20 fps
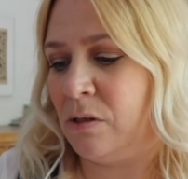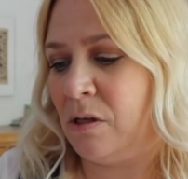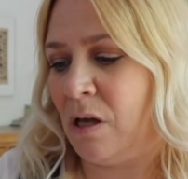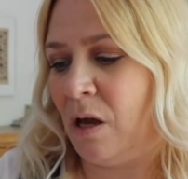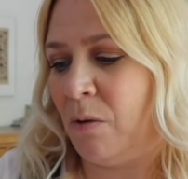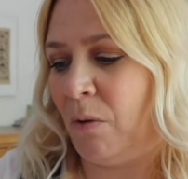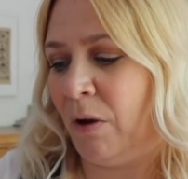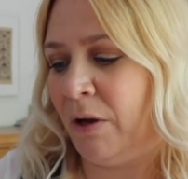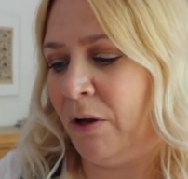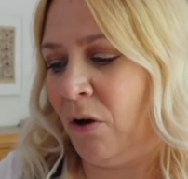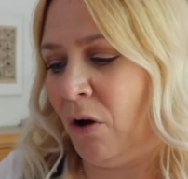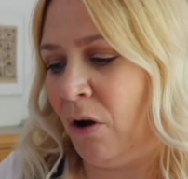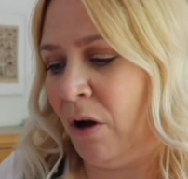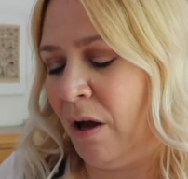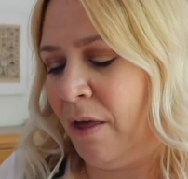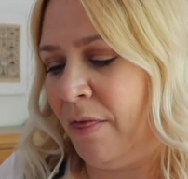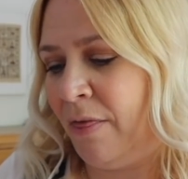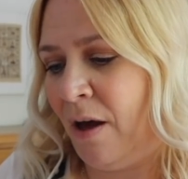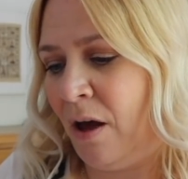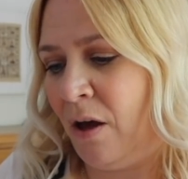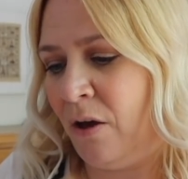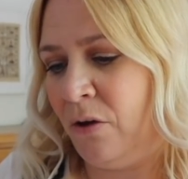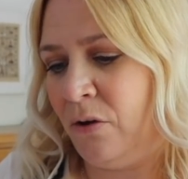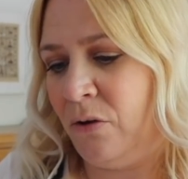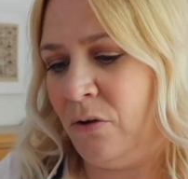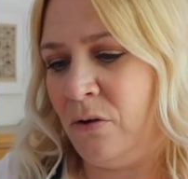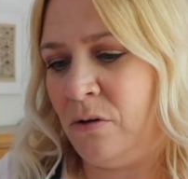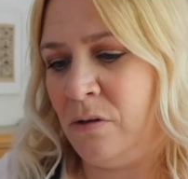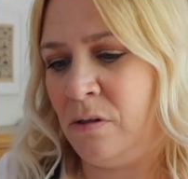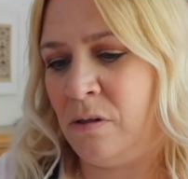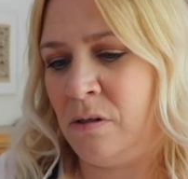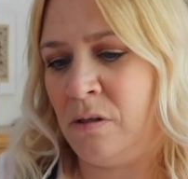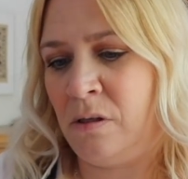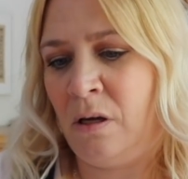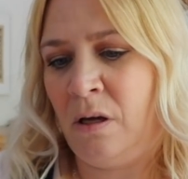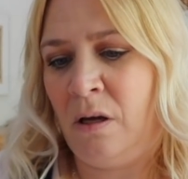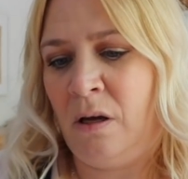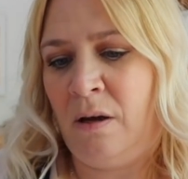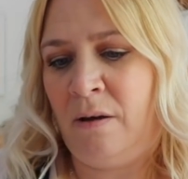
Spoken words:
So I got her those